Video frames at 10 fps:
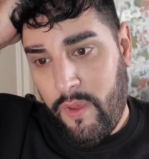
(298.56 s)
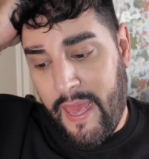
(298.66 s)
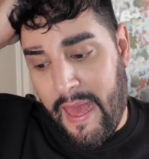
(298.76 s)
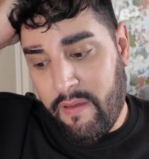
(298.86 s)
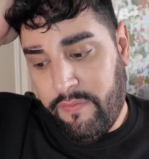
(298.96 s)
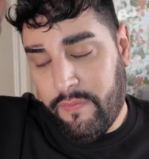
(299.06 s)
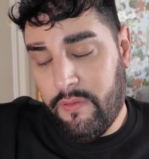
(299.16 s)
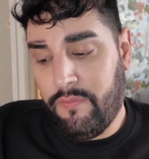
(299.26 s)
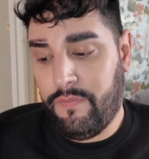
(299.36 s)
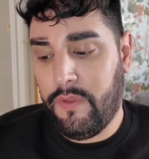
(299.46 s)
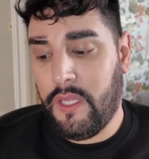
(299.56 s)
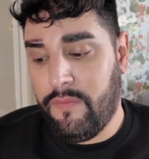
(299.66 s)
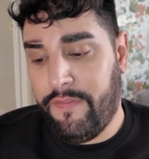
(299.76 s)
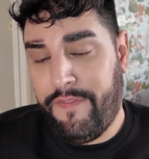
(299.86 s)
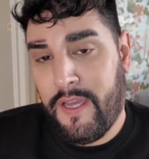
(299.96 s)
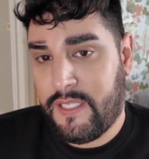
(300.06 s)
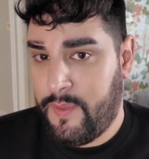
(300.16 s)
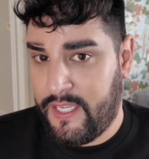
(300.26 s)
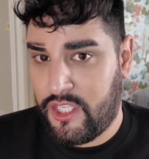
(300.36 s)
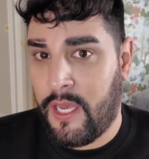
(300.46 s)
we have the first
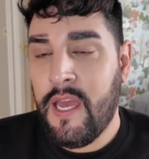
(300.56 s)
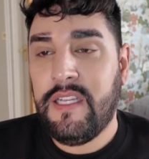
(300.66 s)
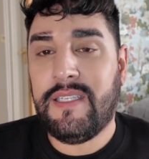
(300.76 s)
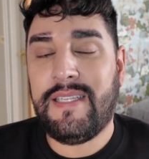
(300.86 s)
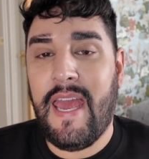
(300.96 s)
picture. Does